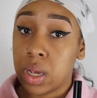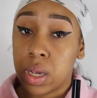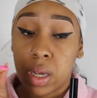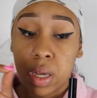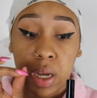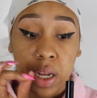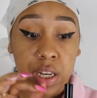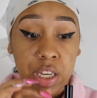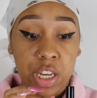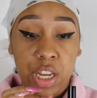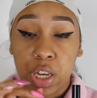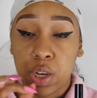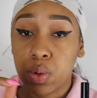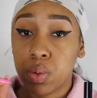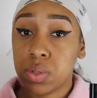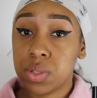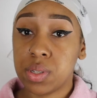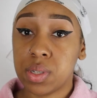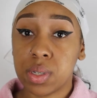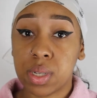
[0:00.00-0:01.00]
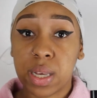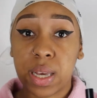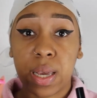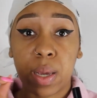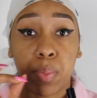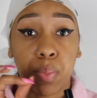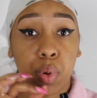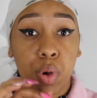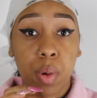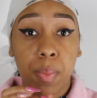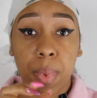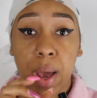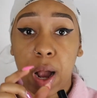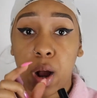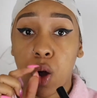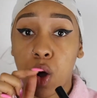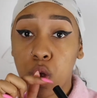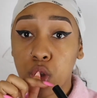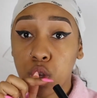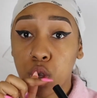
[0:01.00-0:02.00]
continuously put
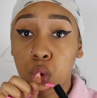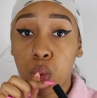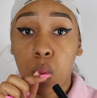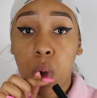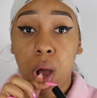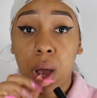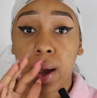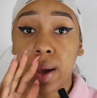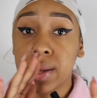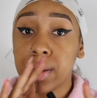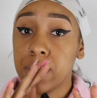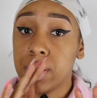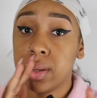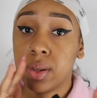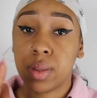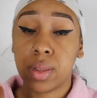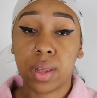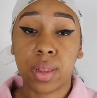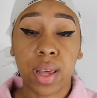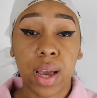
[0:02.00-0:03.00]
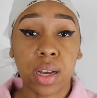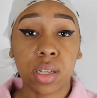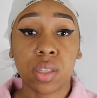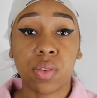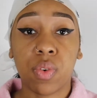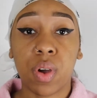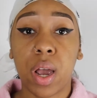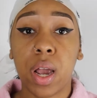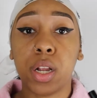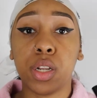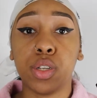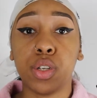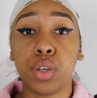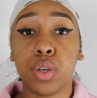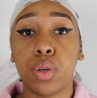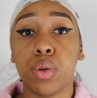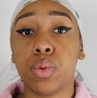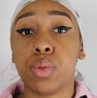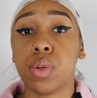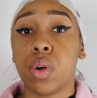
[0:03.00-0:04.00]
back on your wand, then that's fine to
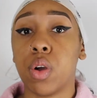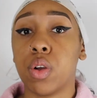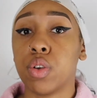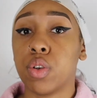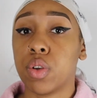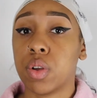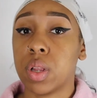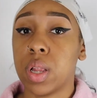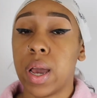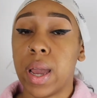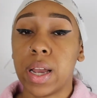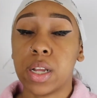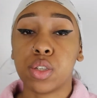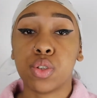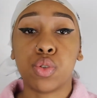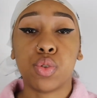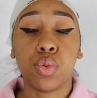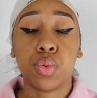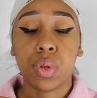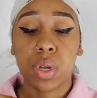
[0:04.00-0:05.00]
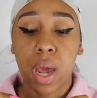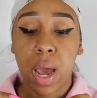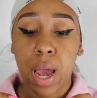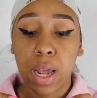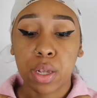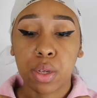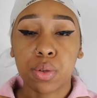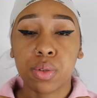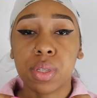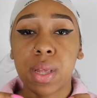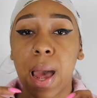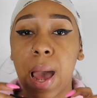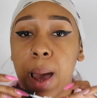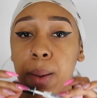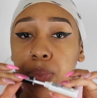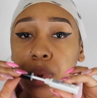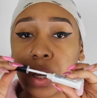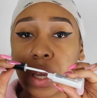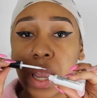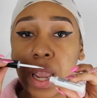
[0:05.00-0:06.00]
use on your clients. Do not use the
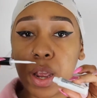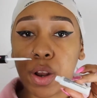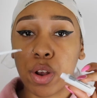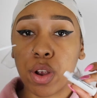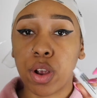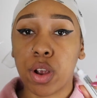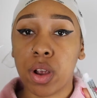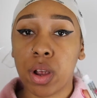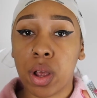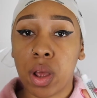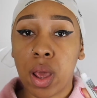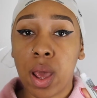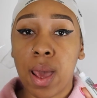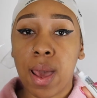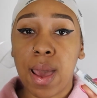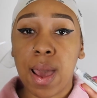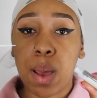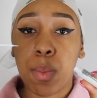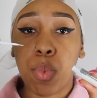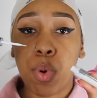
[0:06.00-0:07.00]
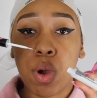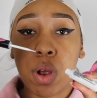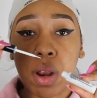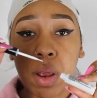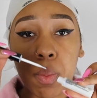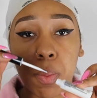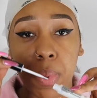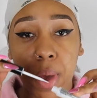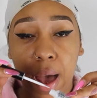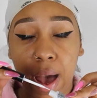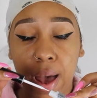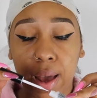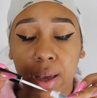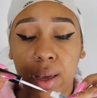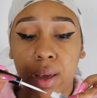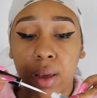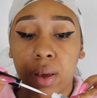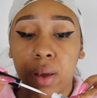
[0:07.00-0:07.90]
applicator and put it back